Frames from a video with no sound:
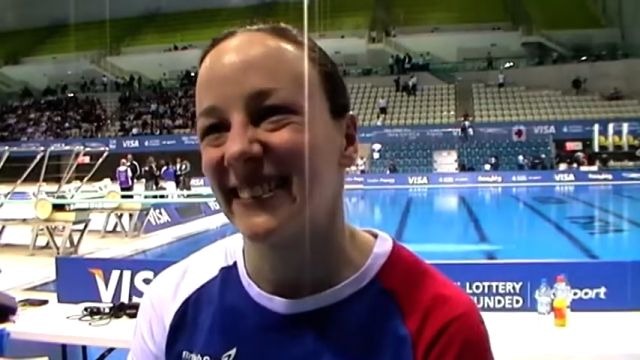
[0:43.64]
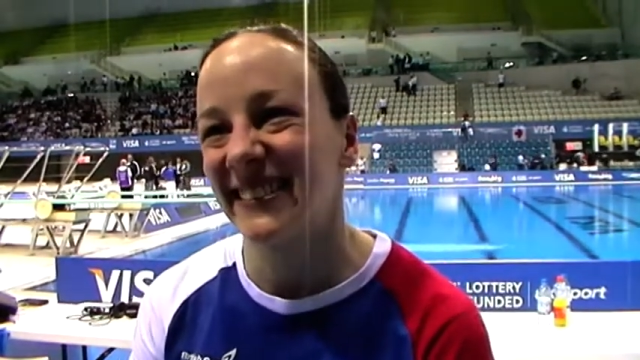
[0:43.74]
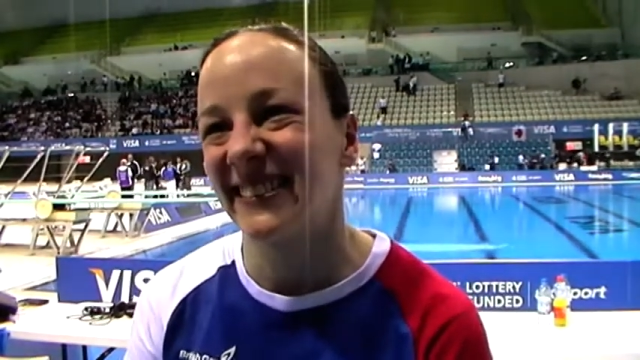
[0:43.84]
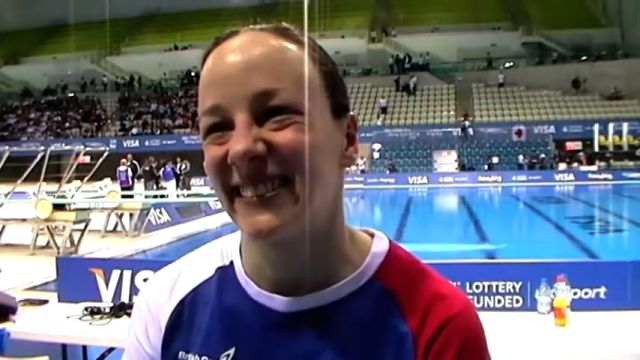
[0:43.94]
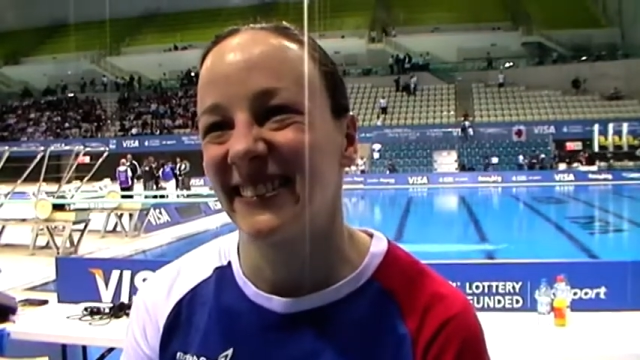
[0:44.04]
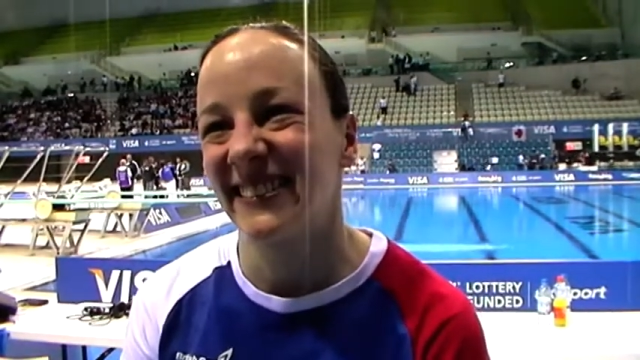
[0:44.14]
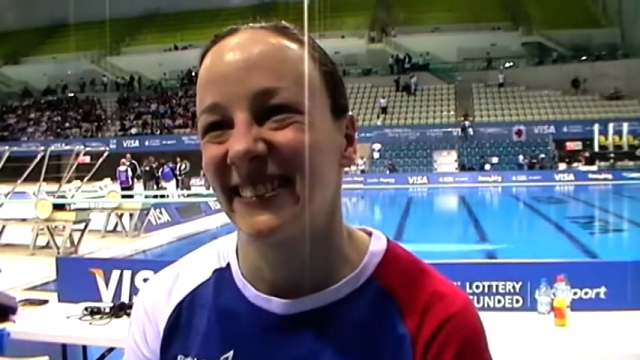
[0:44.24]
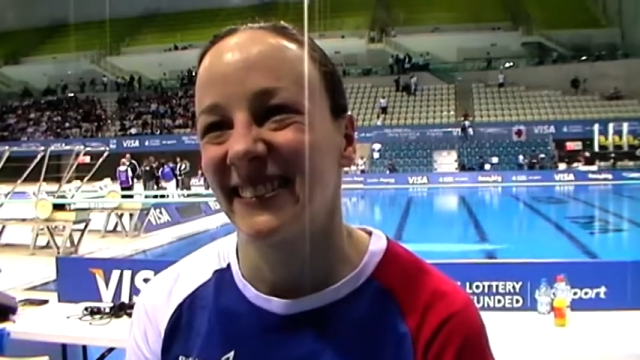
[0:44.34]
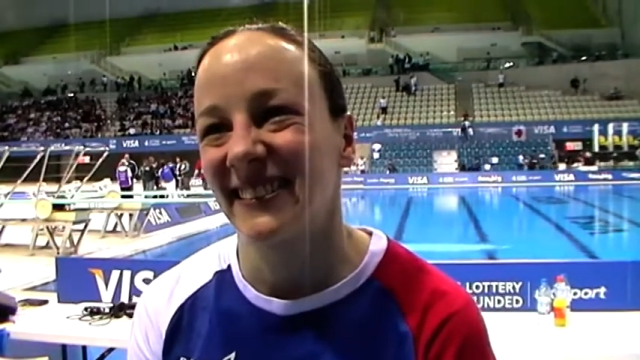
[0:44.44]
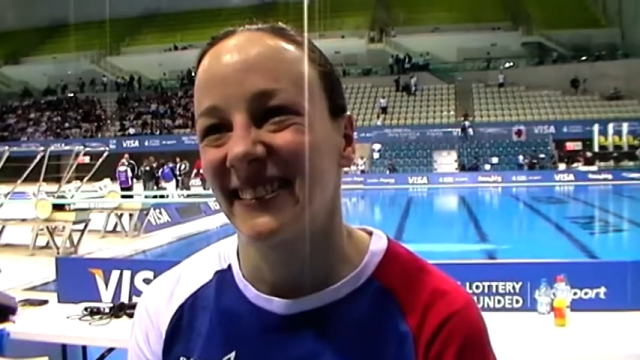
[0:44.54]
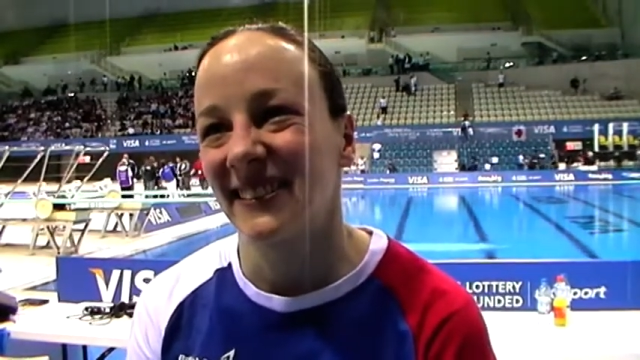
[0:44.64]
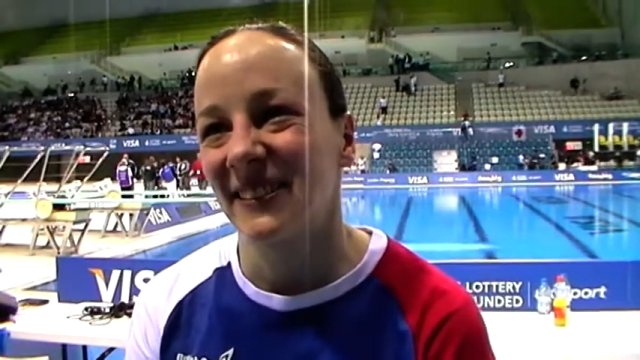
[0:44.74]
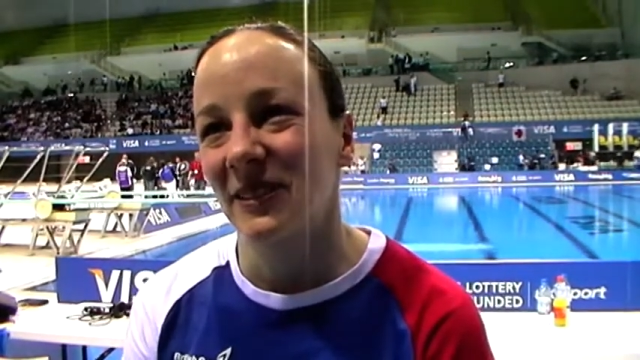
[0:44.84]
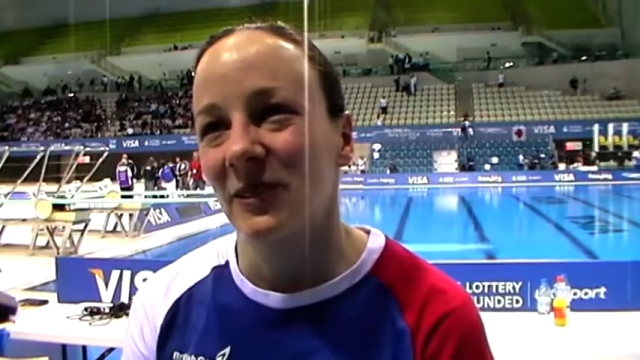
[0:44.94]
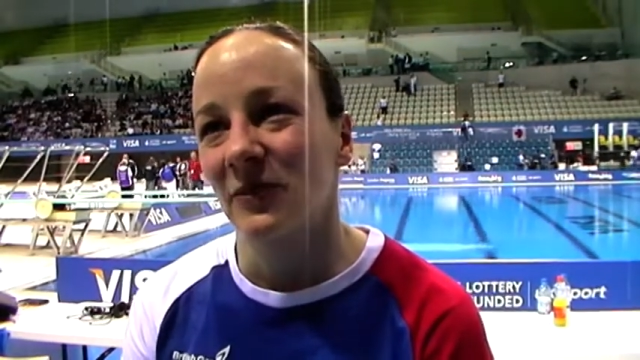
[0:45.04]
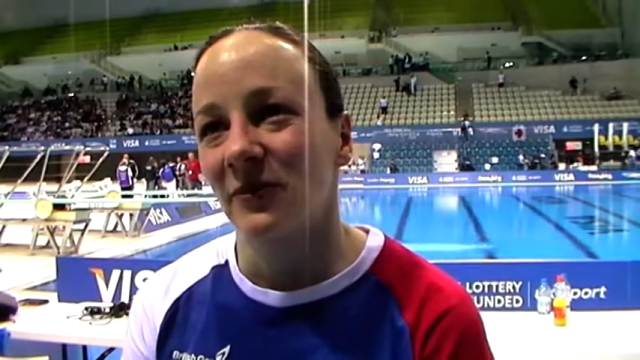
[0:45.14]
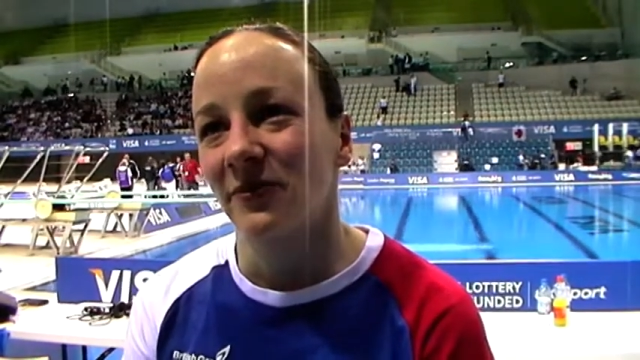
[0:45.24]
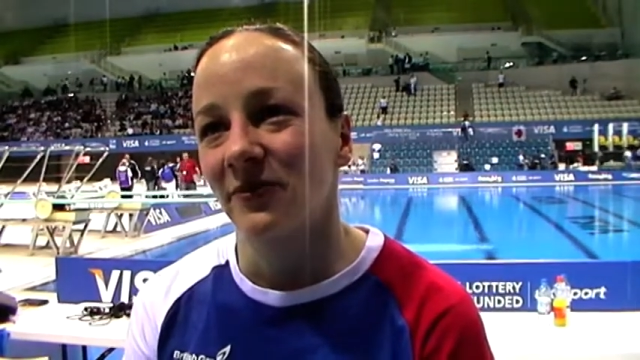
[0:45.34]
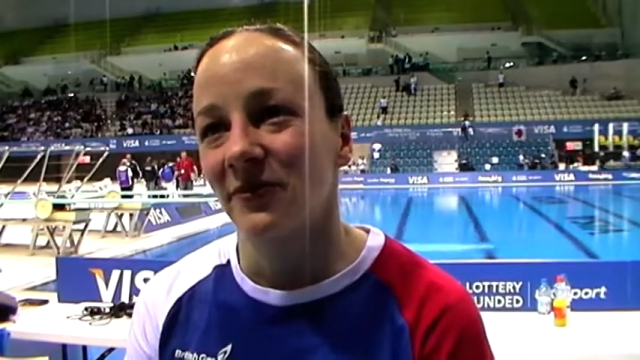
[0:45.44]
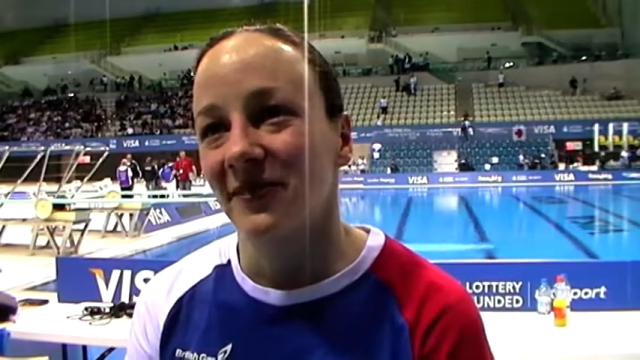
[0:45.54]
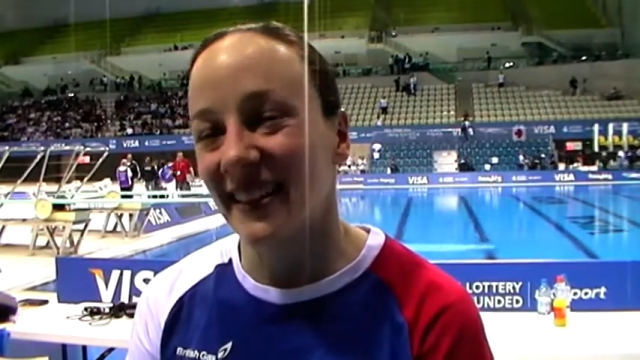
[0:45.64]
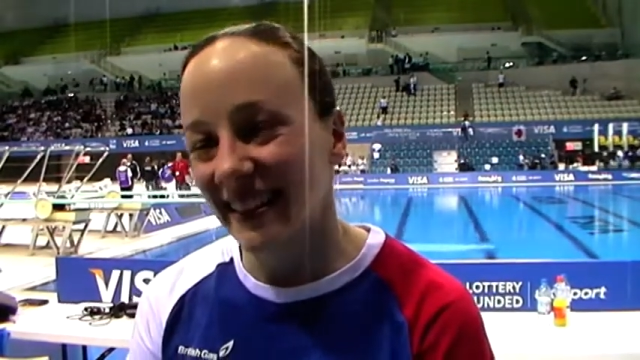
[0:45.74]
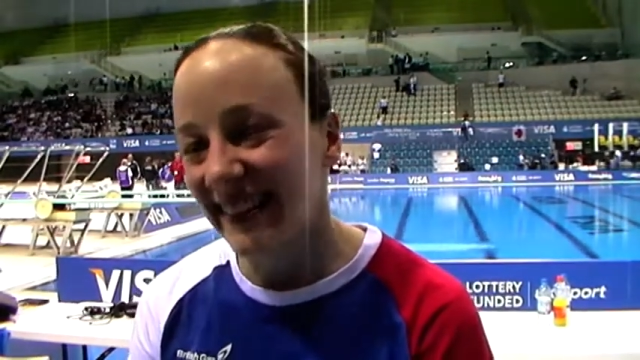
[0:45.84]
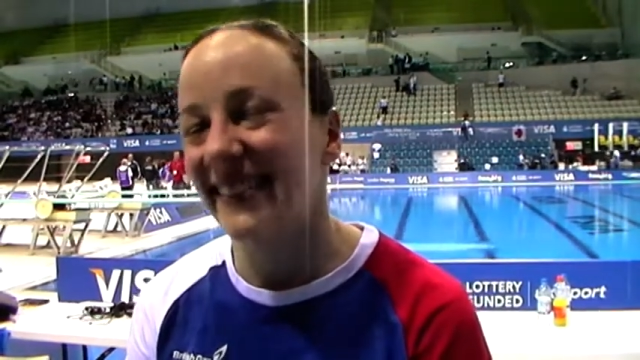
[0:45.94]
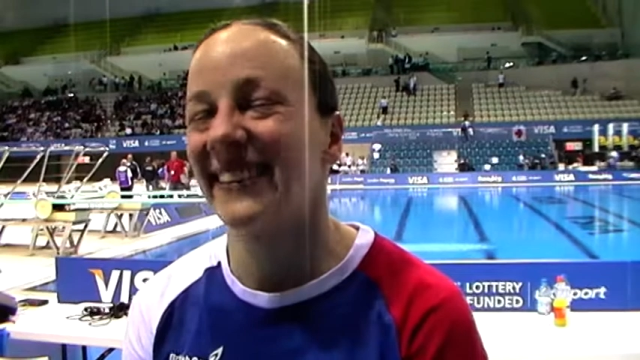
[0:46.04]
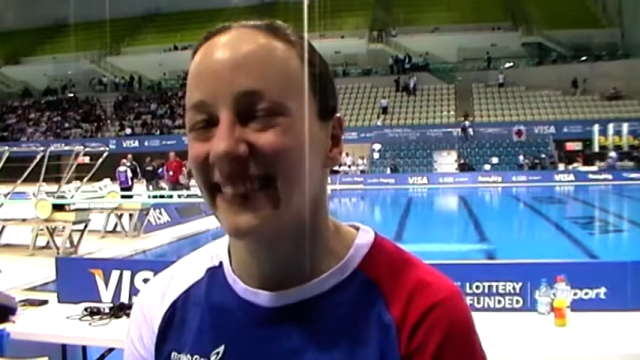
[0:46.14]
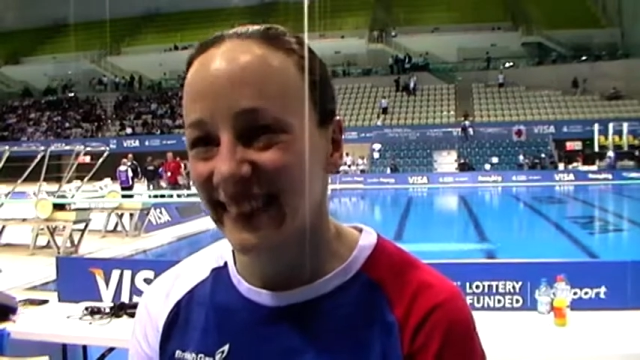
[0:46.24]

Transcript: had a really consistent performance through the rounds as well.